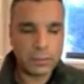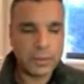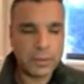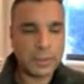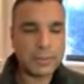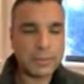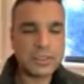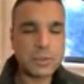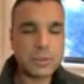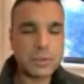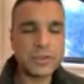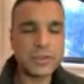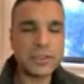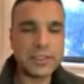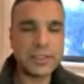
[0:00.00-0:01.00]
The Bible says we
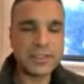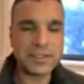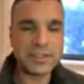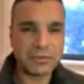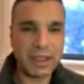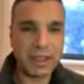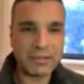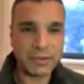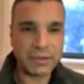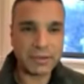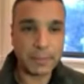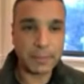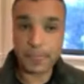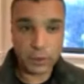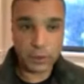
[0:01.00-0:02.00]
are citizens of heaven,
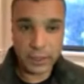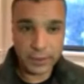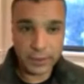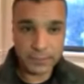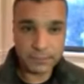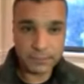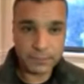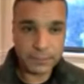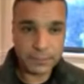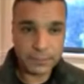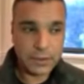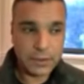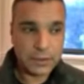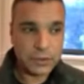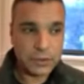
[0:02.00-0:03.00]
not here.
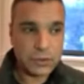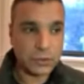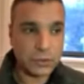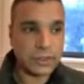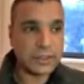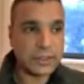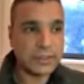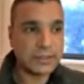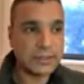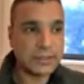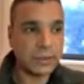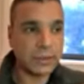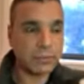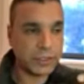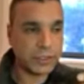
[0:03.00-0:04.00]
So the,
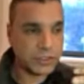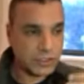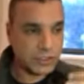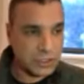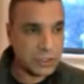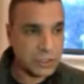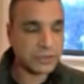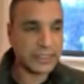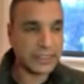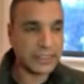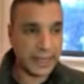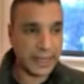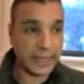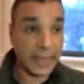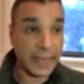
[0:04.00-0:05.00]
if we're sons of the
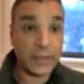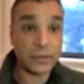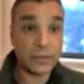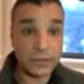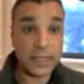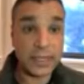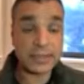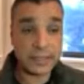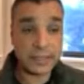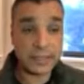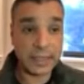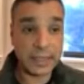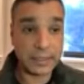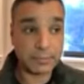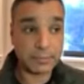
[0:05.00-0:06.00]
day and the day is at
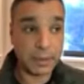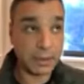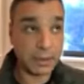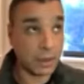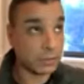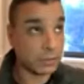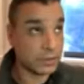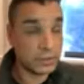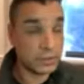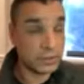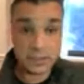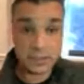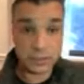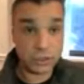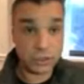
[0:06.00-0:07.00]
hand, that, and then the
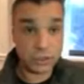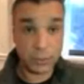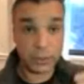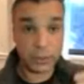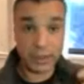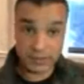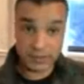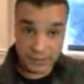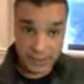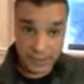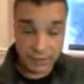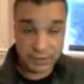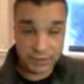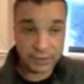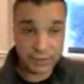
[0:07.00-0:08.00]
citizenship that we have is in
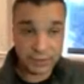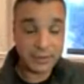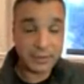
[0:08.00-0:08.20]
heaven,